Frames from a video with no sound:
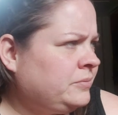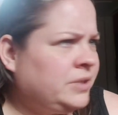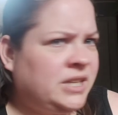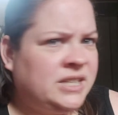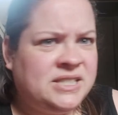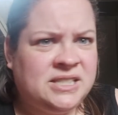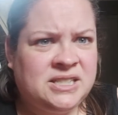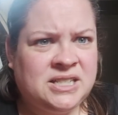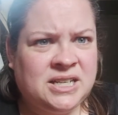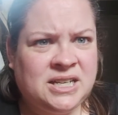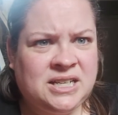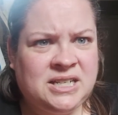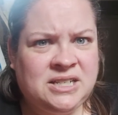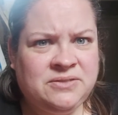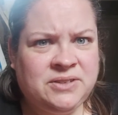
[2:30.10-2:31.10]
Plus,
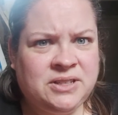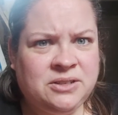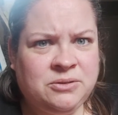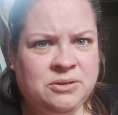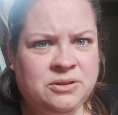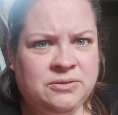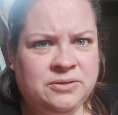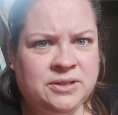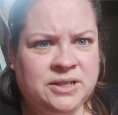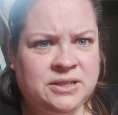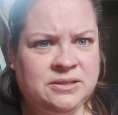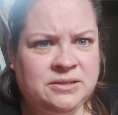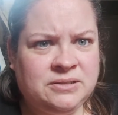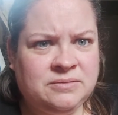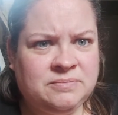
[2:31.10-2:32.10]
I need to find the cord for it.
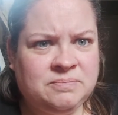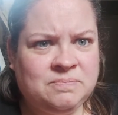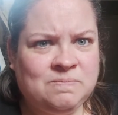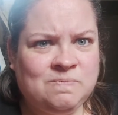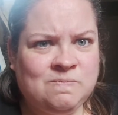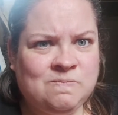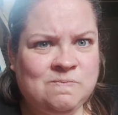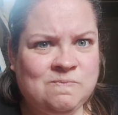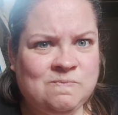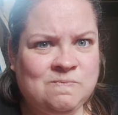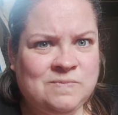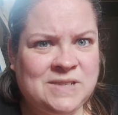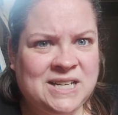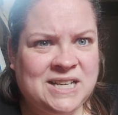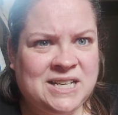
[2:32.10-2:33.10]

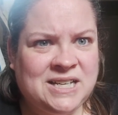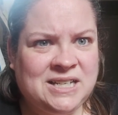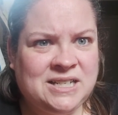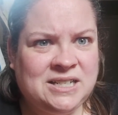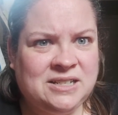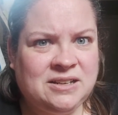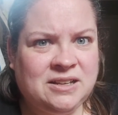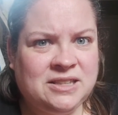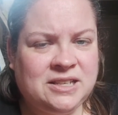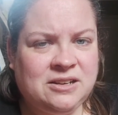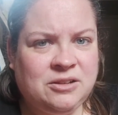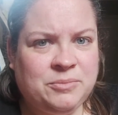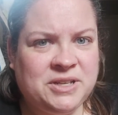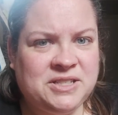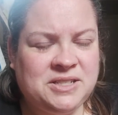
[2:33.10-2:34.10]
I kind of got that
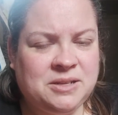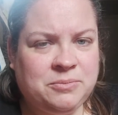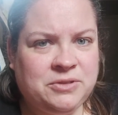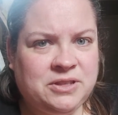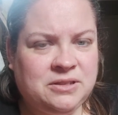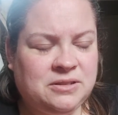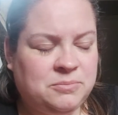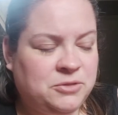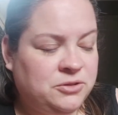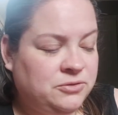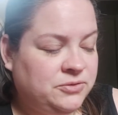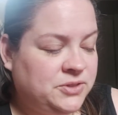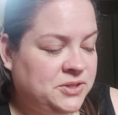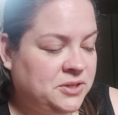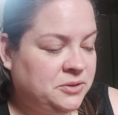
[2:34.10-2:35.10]
all mixed up within the move.
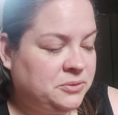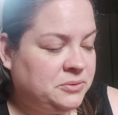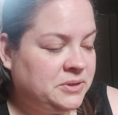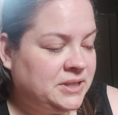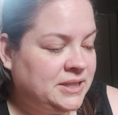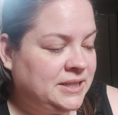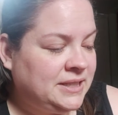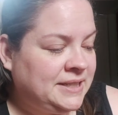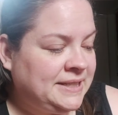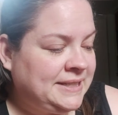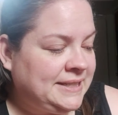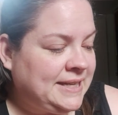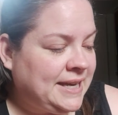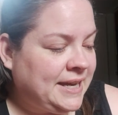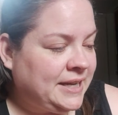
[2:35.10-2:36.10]
So,
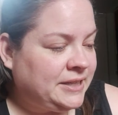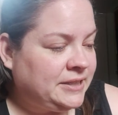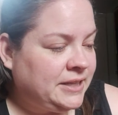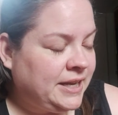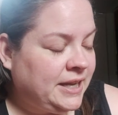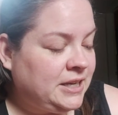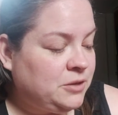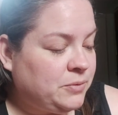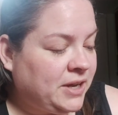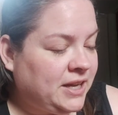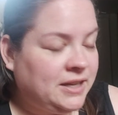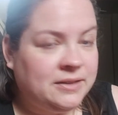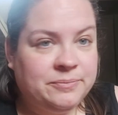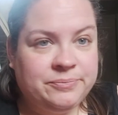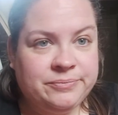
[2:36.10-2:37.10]
yeah.
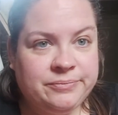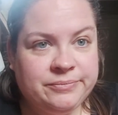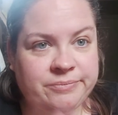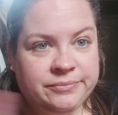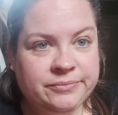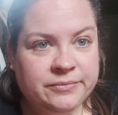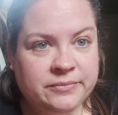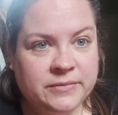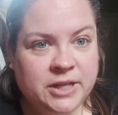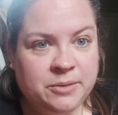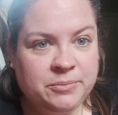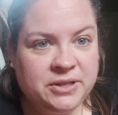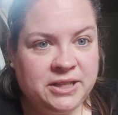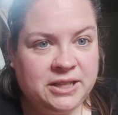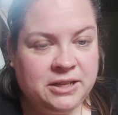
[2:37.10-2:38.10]
Anyway,
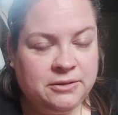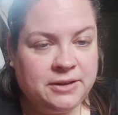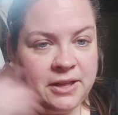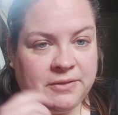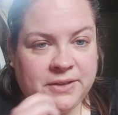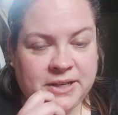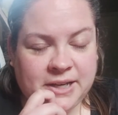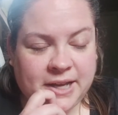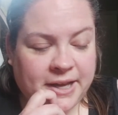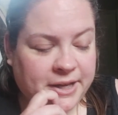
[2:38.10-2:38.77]
completely irrelevant.